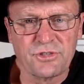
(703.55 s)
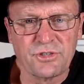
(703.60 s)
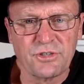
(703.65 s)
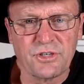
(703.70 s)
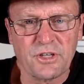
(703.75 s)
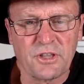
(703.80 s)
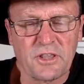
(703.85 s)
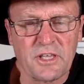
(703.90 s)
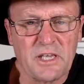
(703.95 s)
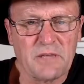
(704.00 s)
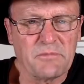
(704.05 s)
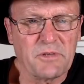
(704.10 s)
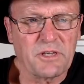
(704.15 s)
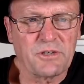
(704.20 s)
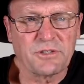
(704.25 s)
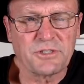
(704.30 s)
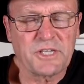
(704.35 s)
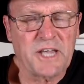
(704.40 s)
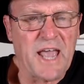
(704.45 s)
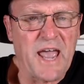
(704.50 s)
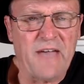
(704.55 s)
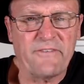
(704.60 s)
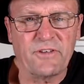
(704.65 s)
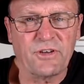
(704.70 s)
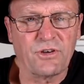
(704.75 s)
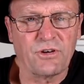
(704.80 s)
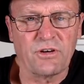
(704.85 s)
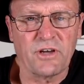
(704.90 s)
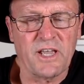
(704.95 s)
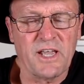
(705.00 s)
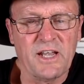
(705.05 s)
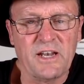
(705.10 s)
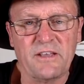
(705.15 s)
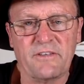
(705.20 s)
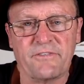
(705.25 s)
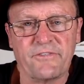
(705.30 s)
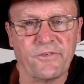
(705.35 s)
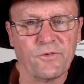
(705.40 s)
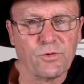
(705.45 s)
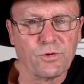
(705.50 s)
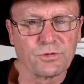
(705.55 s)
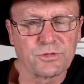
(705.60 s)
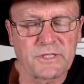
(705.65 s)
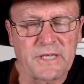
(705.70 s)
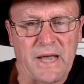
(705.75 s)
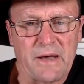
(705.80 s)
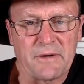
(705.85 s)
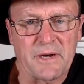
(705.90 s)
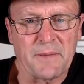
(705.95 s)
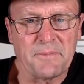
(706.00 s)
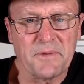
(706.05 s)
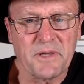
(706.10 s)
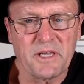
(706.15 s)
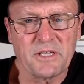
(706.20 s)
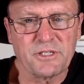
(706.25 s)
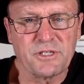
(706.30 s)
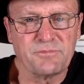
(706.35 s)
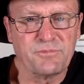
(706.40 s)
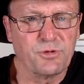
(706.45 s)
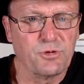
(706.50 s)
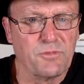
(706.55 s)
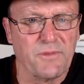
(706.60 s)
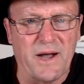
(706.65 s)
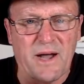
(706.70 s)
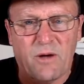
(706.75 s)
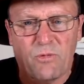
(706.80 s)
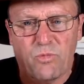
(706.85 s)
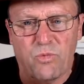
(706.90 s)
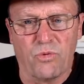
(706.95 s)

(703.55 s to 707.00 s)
do your thing because you haven't got any force going up against your bull bar.